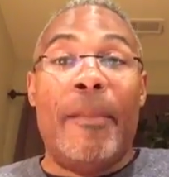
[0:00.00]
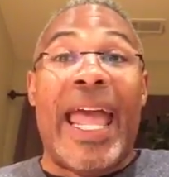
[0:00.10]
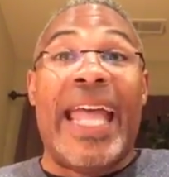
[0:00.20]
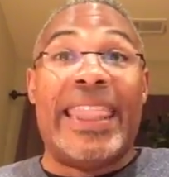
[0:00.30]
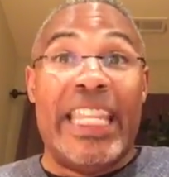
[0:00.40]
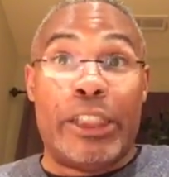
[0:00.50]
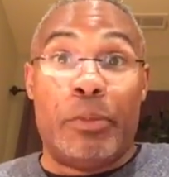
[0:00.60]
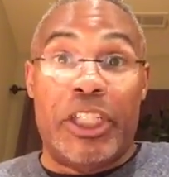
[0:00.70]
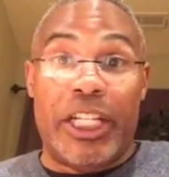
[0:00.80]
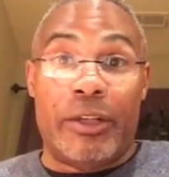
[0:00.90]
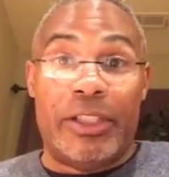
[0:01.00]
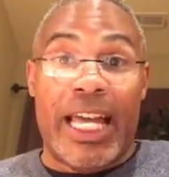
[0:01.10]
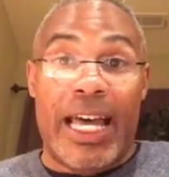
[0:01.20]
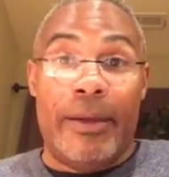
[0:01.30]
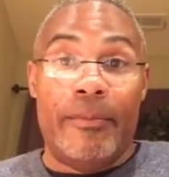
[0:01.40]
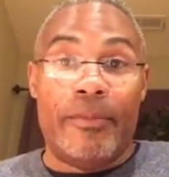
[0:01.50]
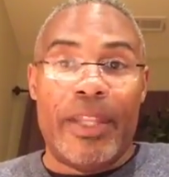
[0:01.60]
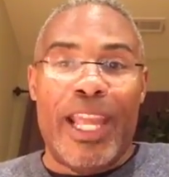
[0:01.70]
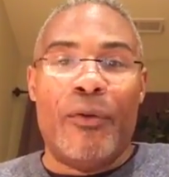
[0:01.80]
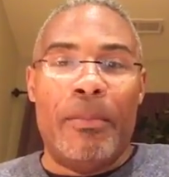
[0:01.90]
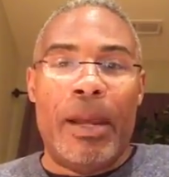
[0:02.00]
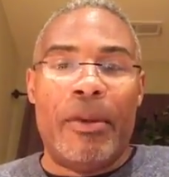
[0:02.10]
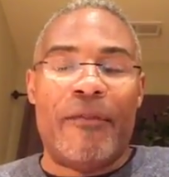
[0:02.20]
at this particular time. And remember,